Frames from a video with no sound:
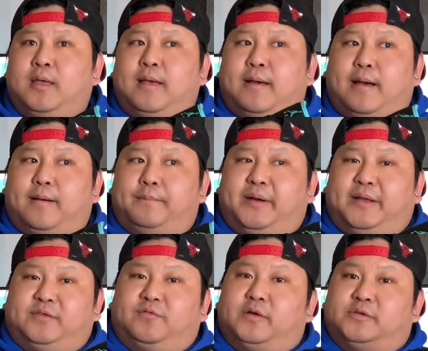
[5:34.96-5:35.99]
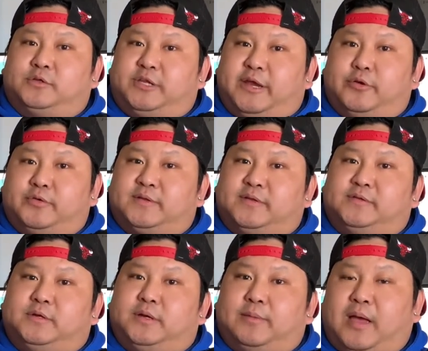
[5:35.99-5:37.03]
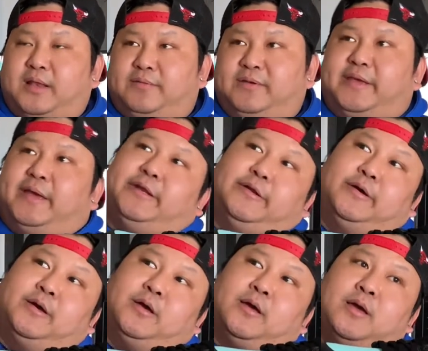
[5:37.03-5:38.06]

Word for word: uh, but as far as Ontario is concerned, I'm, I, live in Canada.